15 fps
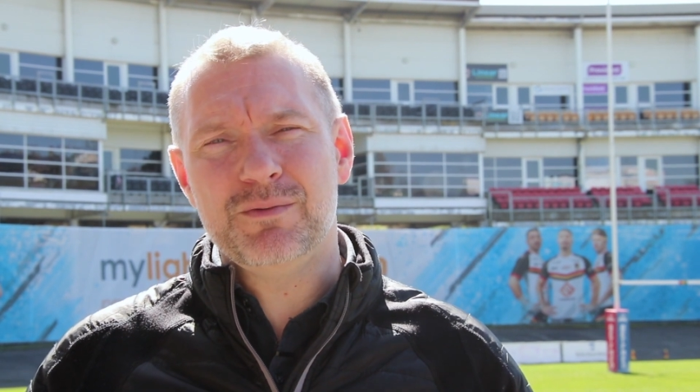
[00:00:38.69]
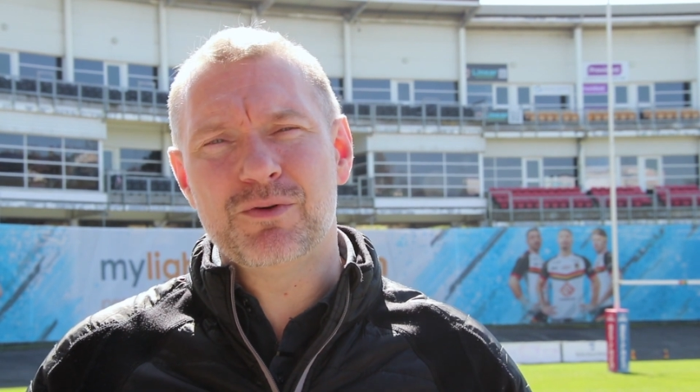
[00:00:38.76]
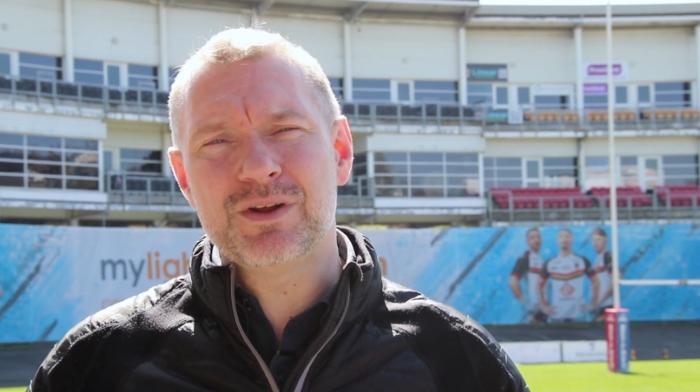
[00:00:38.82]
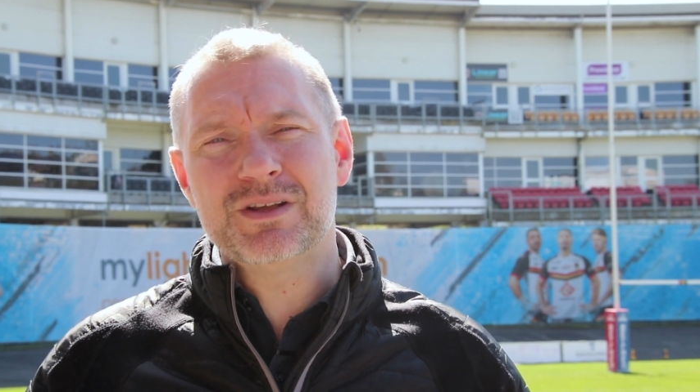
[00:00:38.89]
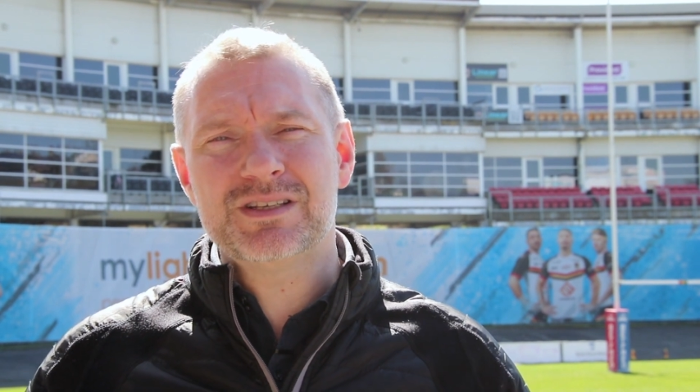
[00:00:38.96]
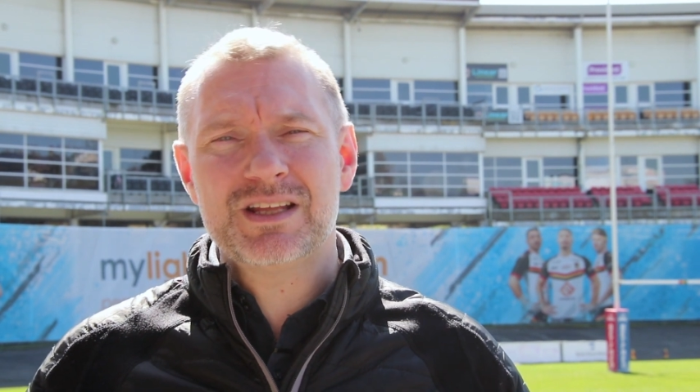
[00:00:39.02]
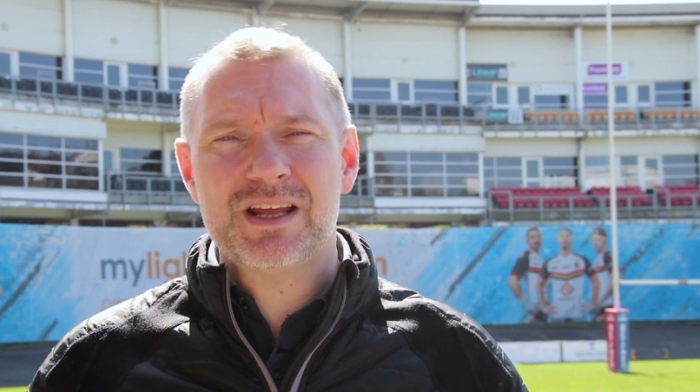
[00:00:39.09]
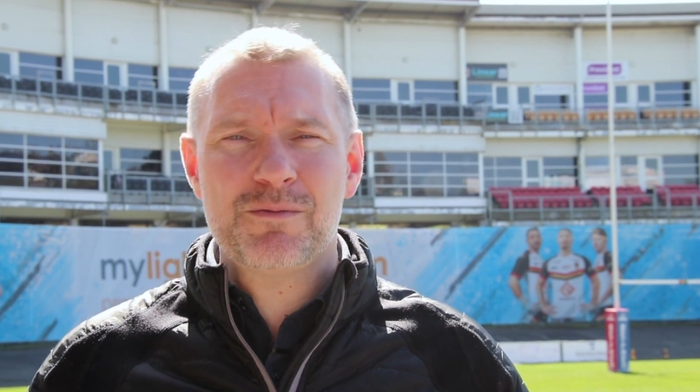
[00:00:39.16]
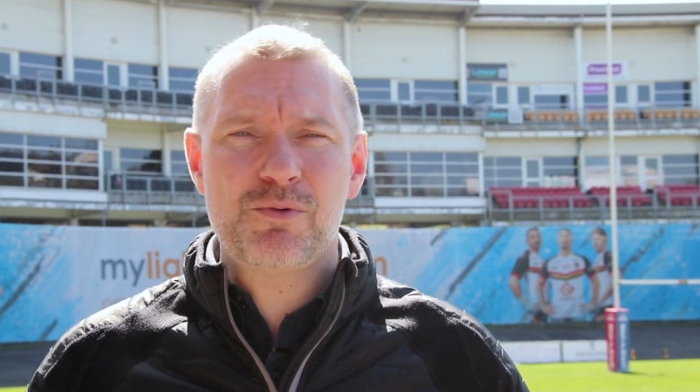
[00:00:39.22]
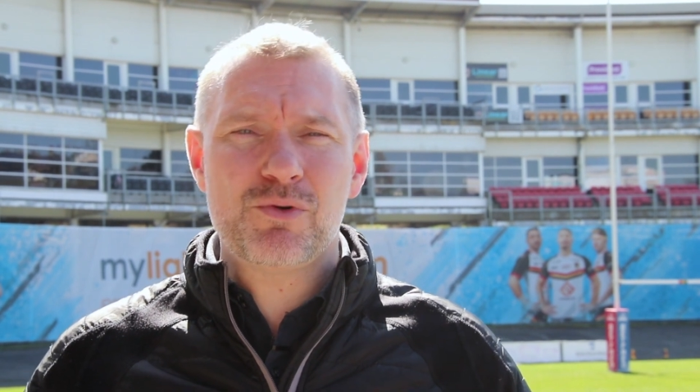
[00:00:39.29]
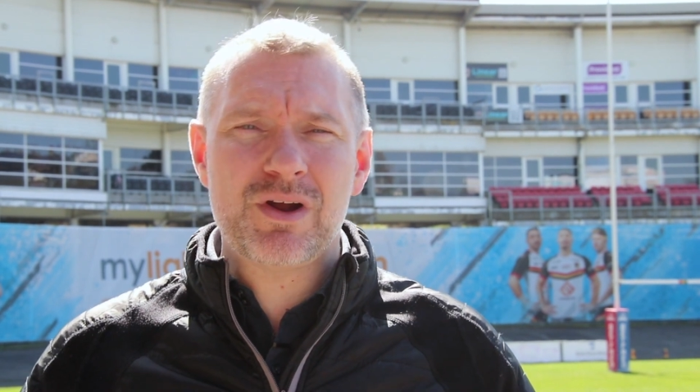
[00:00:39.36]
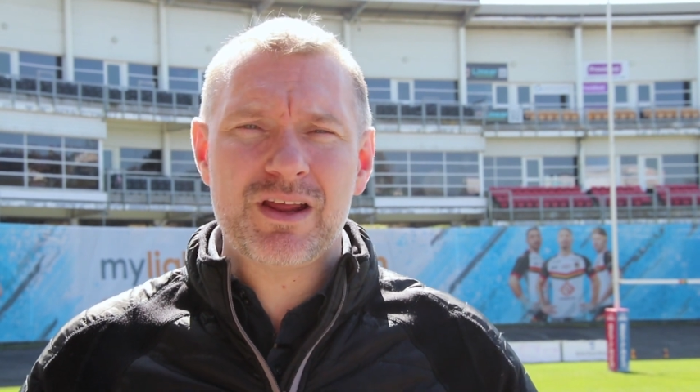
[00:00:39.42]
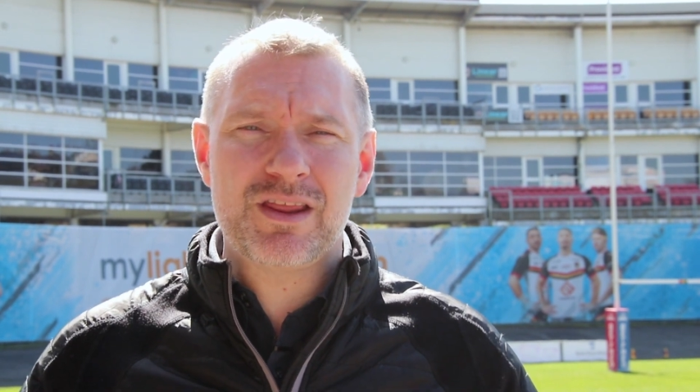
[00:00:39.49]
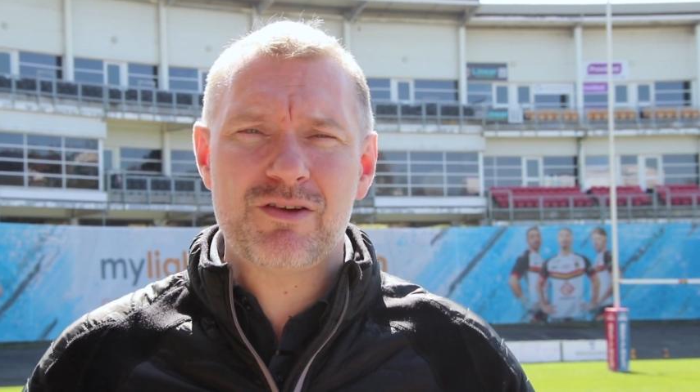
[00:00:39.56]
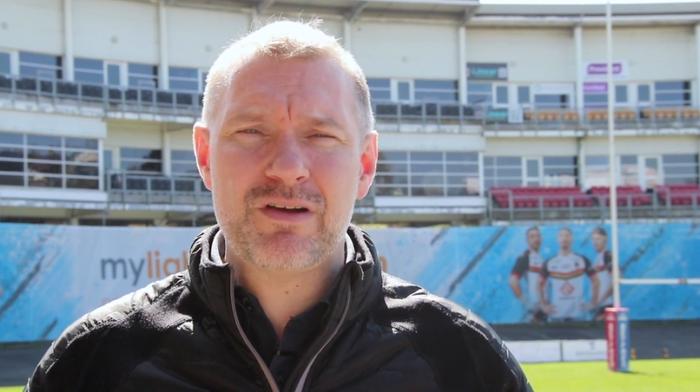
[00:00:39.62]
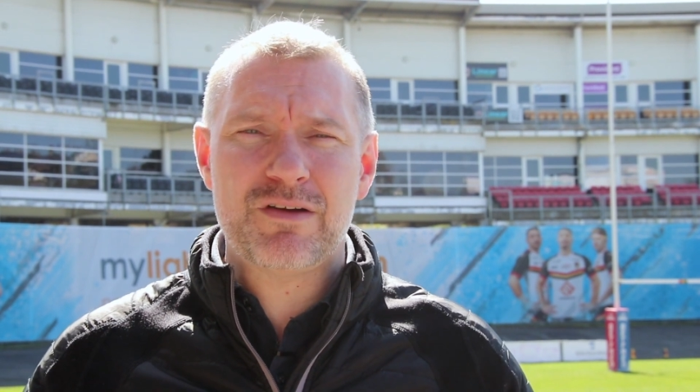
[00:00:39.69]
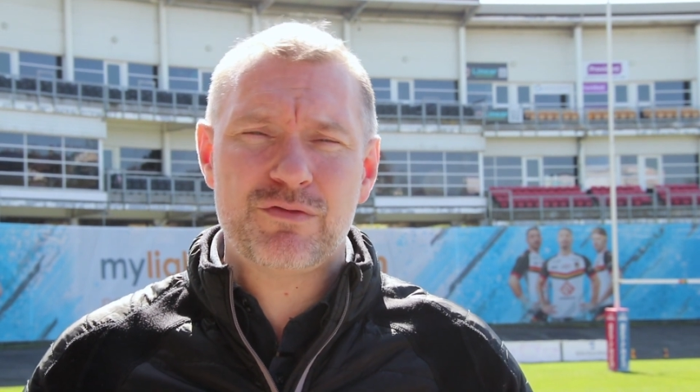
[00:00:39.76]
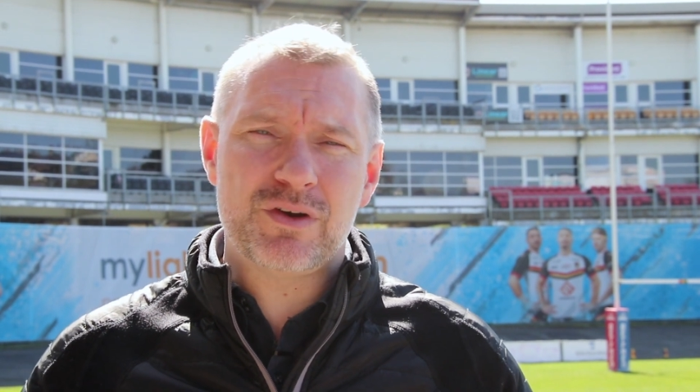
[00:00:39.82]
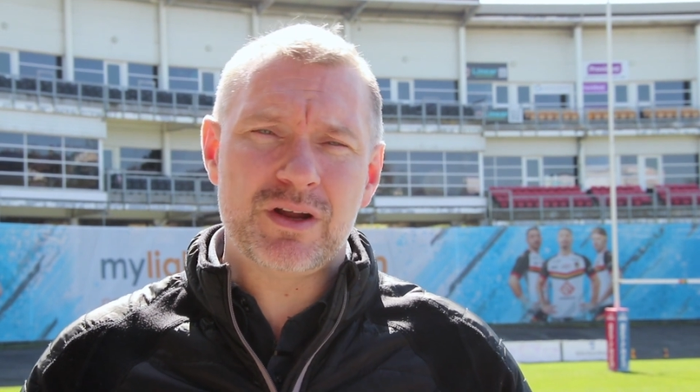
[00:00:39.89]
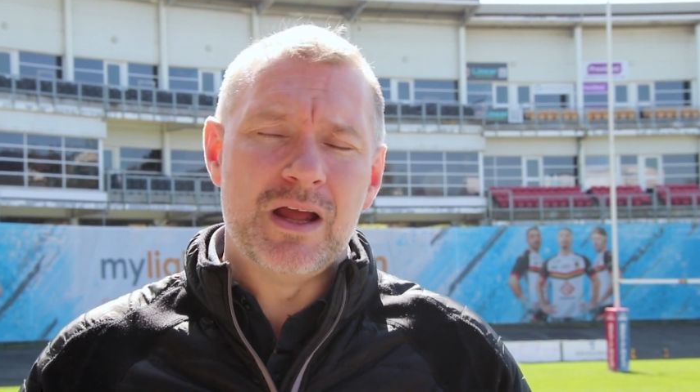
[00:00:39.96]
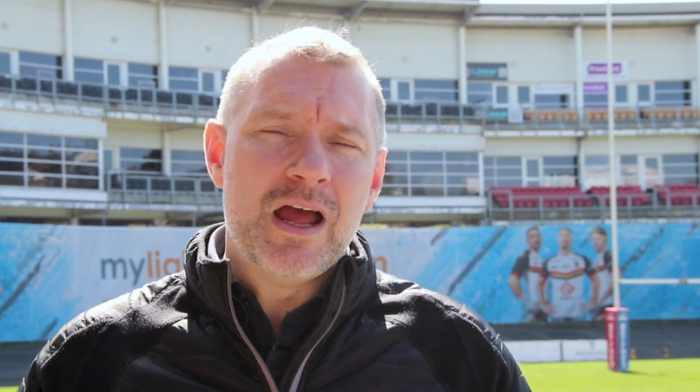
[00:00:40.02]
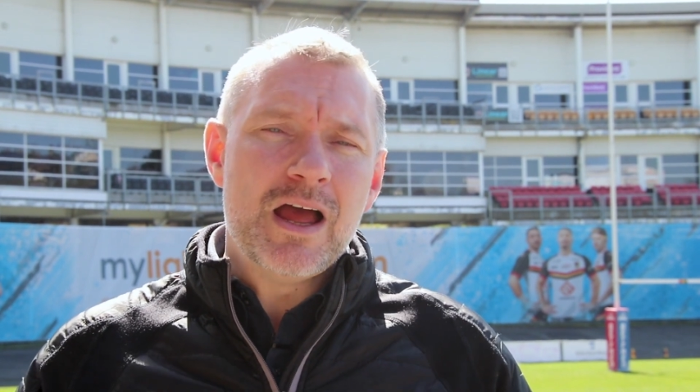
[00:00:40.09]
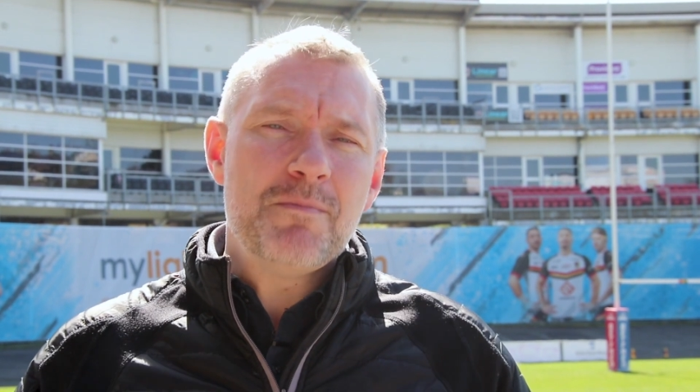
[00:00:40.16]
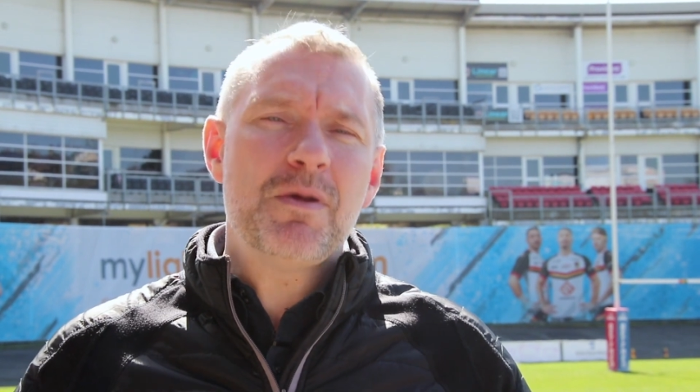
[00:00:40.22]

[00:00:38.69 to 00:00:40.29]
but instead of berating the referee,